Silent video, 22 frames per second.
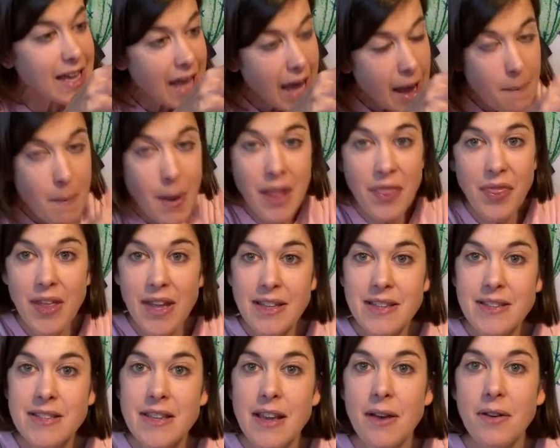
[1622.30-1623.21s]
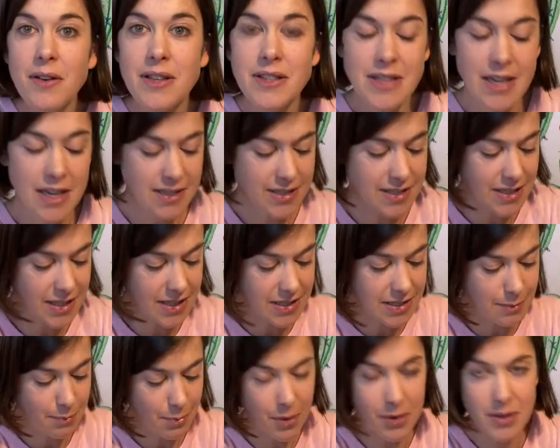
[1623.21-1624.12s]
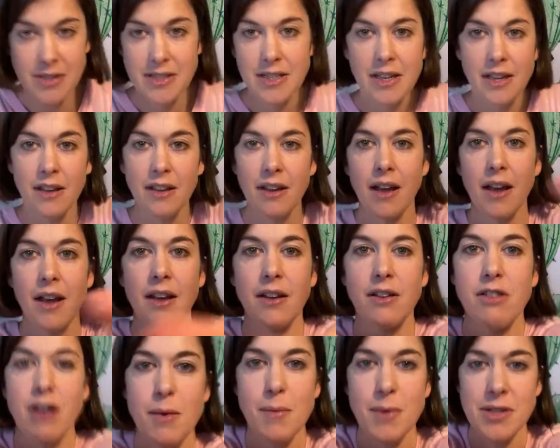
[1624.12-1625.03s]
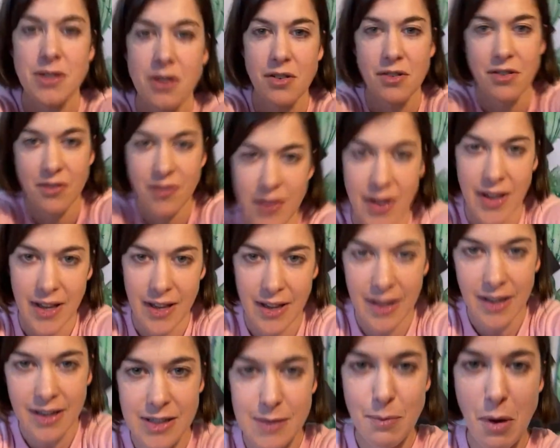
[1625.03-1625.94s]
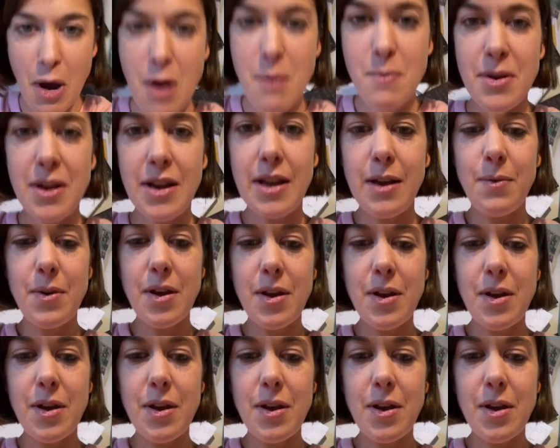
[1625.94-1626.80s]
Yeah, I think so. Intensely disappointing uh, chromatography experiment. Here we are.